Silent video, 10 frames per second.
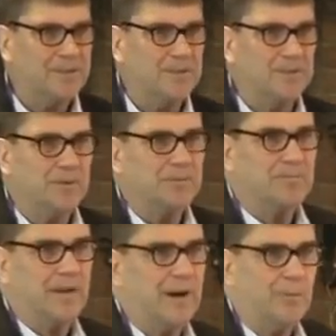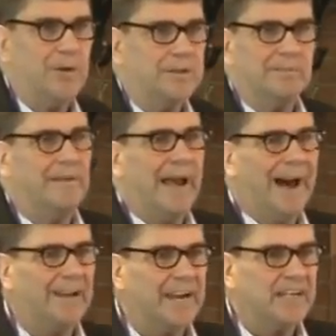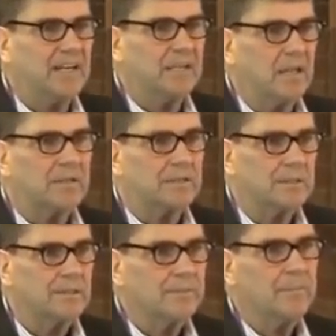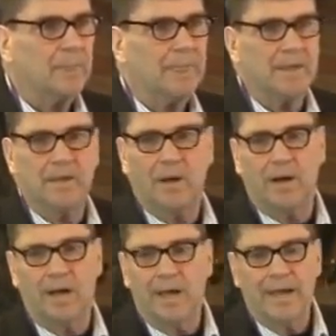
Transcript: you, you can fail without any clutter, you know.